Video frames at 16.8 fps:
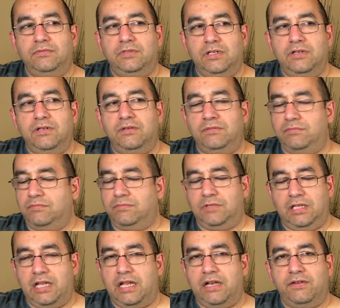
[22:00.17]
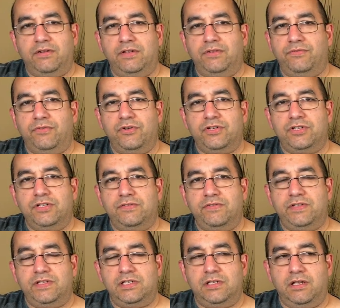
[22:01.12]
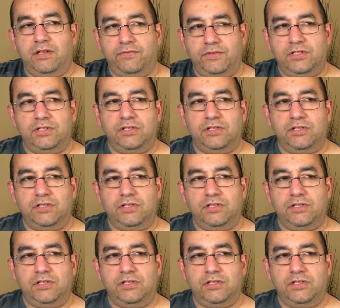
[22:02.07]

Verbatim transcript: there are a lot of good versions of this, of this